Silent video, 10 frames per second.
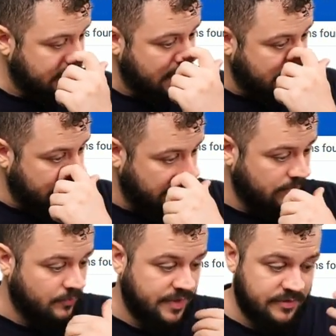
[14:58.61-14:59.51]

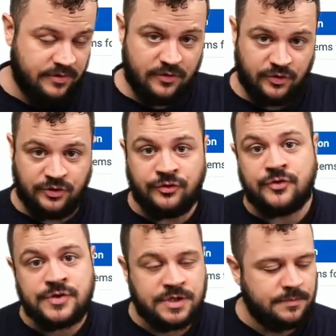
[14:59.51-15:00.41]
whether or not you
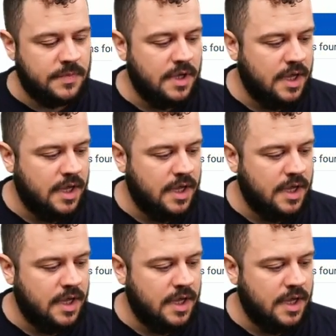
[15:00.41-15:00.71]
use them.